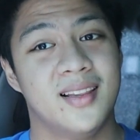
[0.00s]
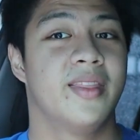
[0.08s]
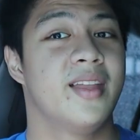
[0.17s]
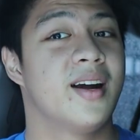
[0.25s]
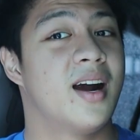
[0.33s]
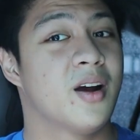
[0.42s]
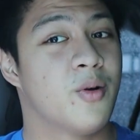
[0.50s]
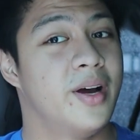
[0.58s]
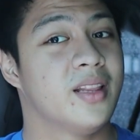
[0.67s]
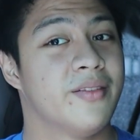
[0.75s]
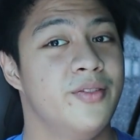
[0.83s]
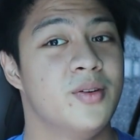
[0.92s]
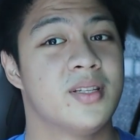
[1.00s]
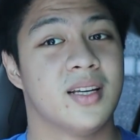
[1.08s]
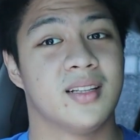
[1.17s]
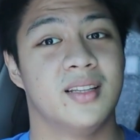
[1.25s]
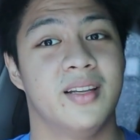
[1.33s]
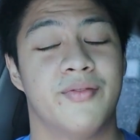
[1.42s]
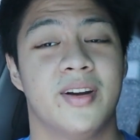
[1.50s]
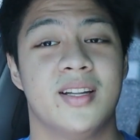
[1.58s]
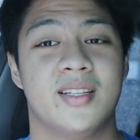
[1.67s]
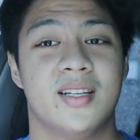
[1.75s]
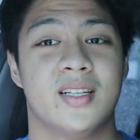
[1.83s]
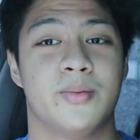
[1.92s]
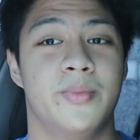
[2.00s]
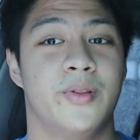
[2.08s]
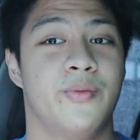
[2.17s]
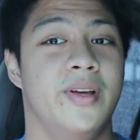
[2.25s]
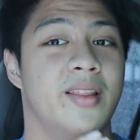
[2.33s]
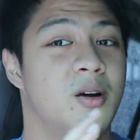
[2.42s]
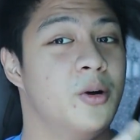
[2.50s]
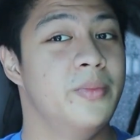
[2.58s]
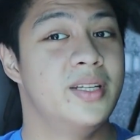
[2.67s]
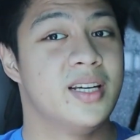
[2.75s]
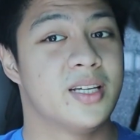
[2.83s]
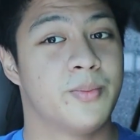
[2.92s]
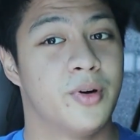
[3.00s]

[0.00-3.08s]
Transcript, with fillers: There are quite a few subtle differences between the Kobe 6